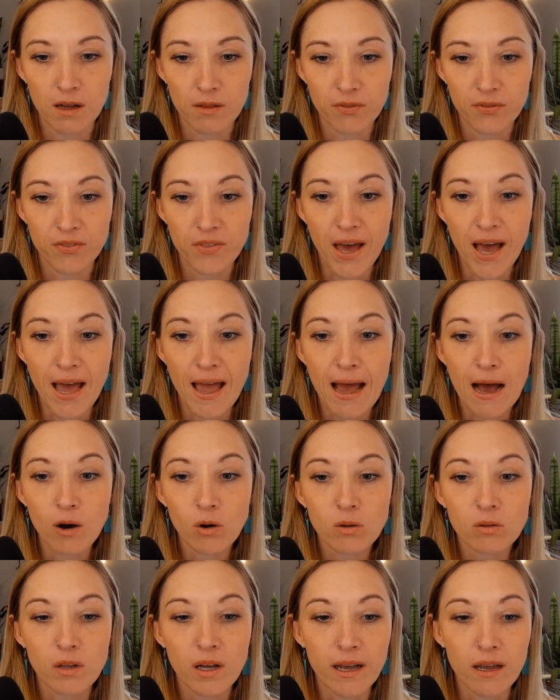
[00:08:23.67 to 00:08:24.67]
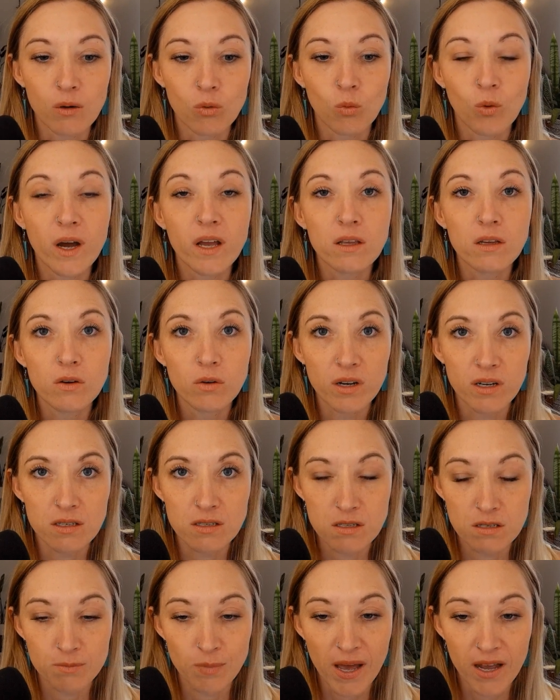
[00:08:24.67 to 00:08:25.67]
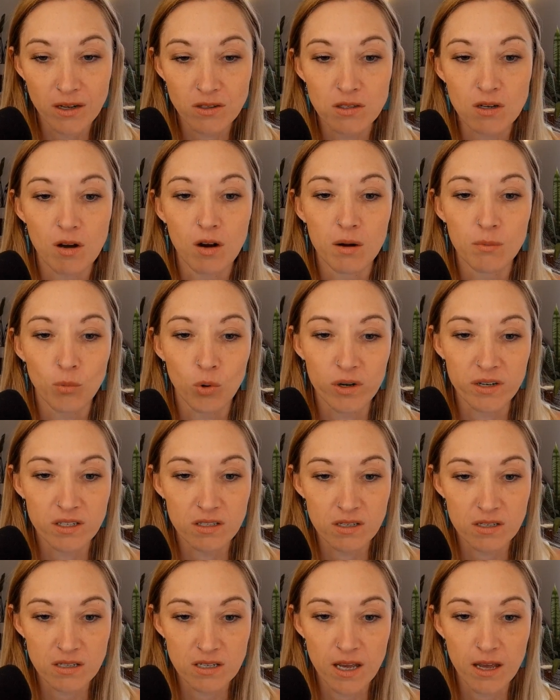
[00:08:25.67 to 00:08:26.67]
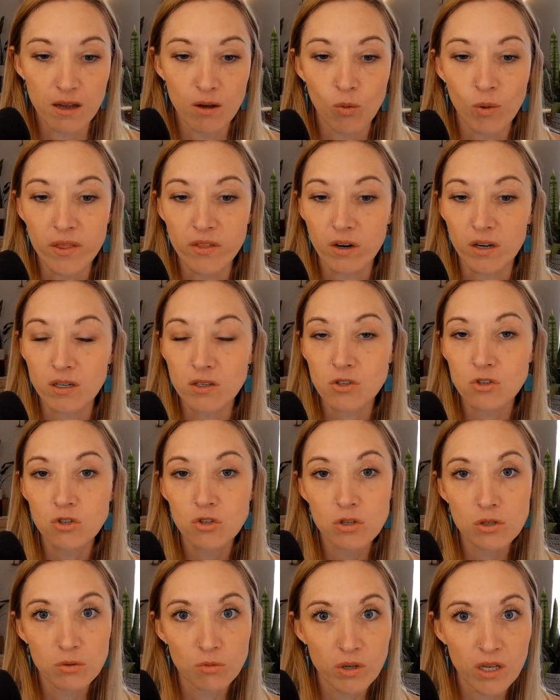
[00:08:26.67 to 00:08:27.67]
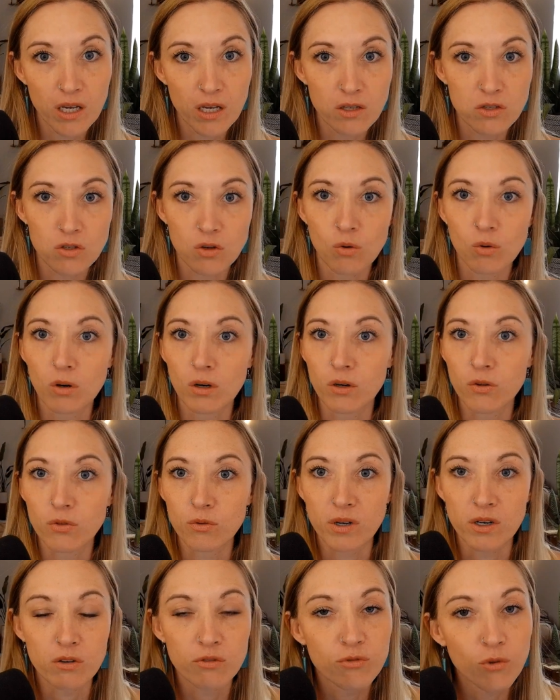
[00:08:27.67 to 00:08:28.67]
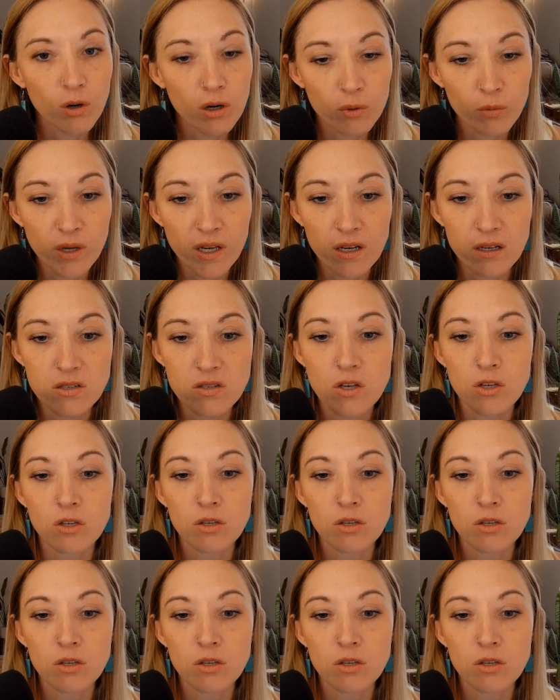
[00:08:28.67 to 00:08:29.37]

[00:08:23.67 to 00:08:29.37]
that outline what you expect onboarding to take, whether it's 2 weeks or 3 to 4 weeks.